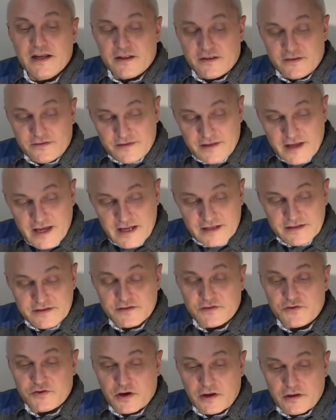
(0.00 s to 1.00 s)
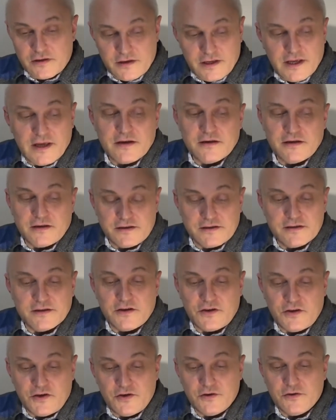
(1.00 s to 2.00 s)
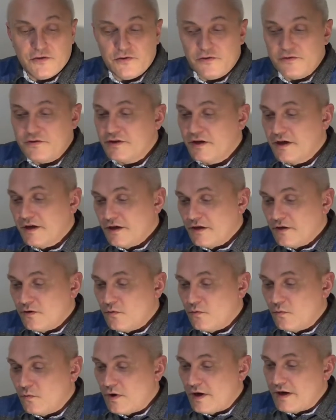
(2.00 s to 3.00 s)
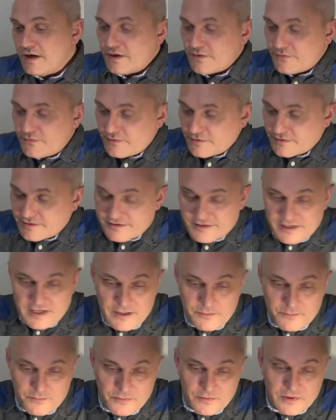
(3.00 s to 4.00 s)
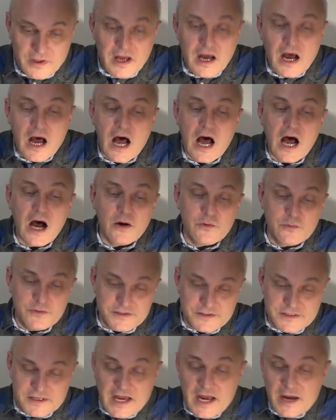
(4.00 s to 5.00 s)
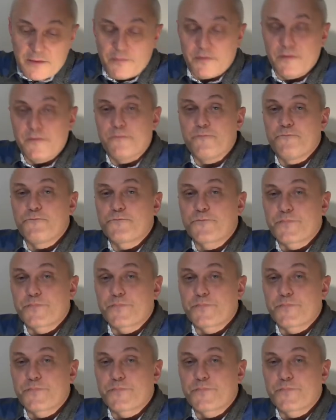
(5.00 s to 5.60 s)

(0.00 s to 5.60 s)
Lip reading: That's John Lennon is a huge, wonderful example how it's happened.